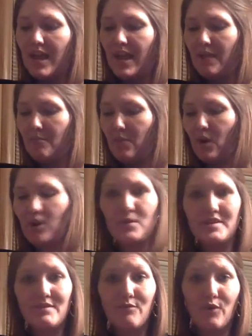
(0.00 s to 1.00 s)
And part of the
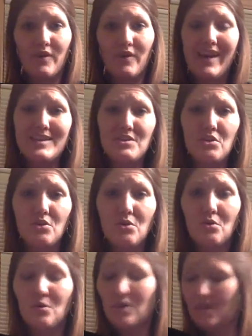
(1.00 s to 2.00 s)
reason for that is
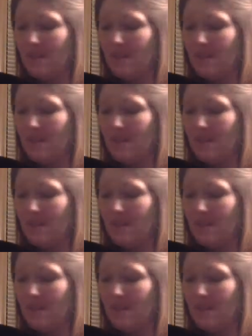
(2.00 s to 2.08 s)
so